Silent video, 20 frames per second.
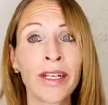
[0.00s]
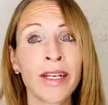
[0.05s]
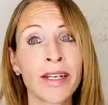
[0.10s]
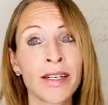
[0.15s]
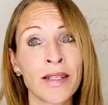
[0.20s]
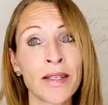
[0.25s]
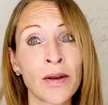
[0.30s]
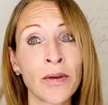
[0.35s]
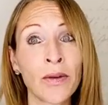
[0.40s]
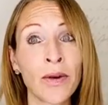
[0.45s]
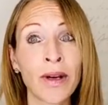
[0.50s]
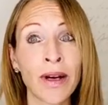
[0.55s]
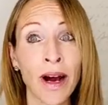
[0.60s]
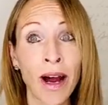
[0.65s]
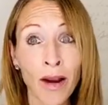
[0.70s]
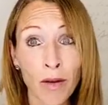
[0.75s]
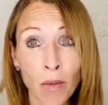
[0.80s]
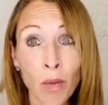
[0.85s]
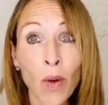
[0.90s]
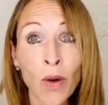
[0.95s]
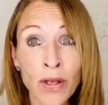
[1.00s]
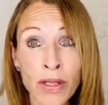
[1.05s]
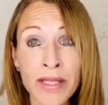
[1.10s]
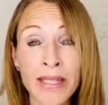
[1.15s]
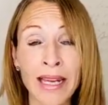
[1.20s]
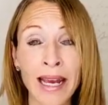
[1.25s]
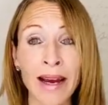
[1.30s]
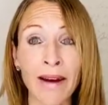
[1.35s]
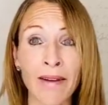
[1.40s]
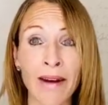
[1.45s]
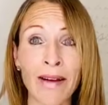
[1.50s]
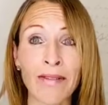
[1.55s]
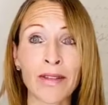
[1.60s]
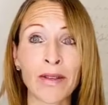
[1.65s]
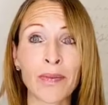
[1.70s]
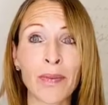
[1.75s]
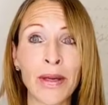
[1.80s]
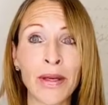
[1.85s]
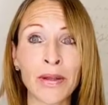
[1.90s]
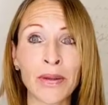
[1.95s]
So I was now having
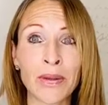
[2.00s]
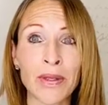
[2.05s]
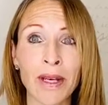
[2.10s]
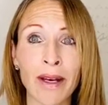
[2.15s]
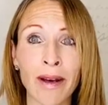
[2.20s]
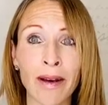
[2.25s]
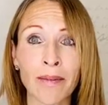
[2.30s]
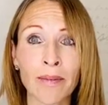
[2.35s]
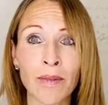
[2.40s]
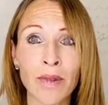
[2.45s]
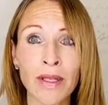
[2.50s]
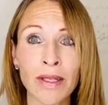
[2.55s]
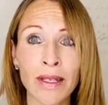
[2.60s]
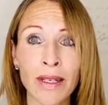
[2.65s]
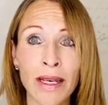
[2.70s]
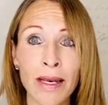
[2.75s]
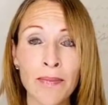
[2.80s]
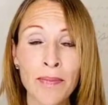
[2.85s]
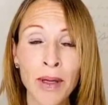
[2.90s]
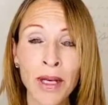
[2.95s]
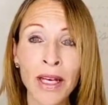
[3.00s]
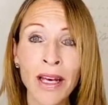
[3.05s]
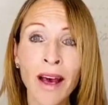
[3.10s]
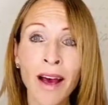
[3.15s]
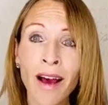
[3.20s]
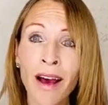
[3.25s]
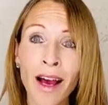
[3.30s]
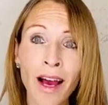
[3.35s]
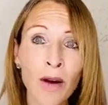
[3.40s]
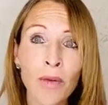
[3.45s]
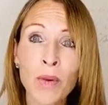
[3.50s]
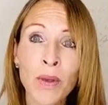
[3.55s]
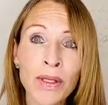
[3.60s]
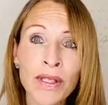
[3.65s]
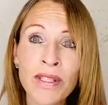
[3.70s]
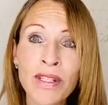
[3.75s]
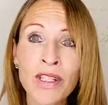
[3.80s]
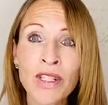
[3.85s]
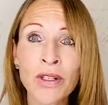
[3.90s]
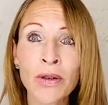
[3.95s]
meal times, but I
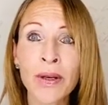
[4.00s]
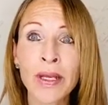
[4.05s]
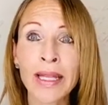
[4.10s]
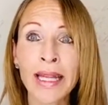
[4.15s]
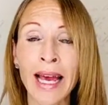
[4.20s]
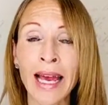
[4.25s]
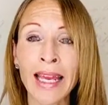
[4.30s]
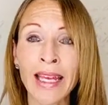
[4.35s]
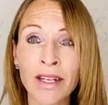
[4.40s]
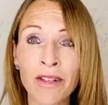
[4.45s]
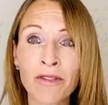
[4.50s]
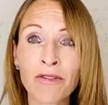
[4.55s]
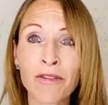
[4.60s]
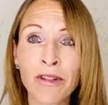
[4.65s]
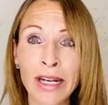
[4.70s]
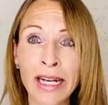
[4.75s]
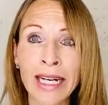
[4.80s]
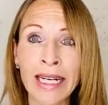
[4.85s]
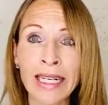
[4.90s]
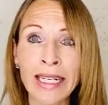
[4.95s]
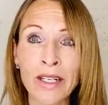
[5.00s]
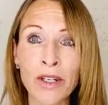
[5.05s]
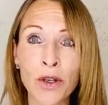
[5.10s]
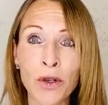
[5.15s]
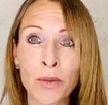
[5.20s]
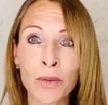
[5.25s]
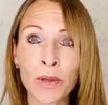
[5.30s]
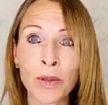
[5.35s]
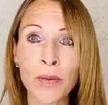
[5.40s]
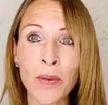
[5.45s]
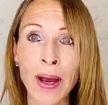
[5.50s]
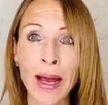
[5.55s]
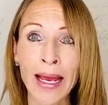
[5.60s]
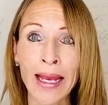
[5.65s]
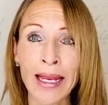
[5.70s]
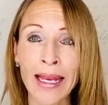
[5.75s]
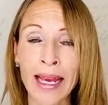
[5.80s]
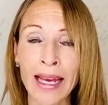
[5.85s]
wasn't doing that in a really normal way.